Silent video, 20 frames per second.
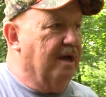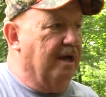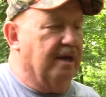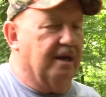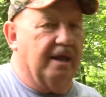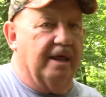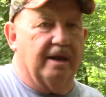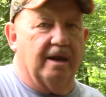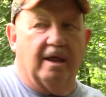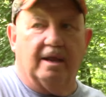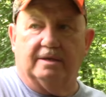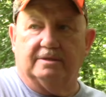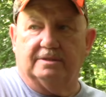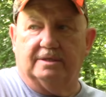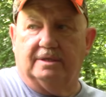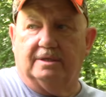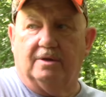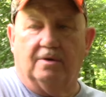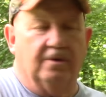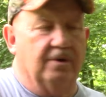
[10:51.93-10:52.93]
lot of
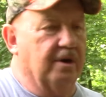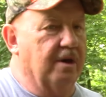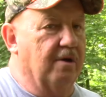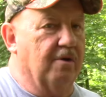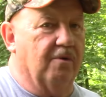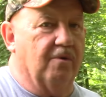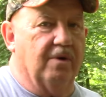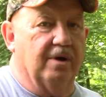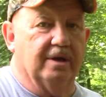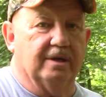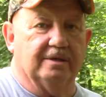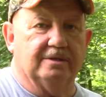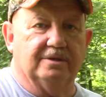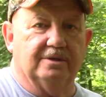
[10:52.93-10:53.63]
honesty go a long ways,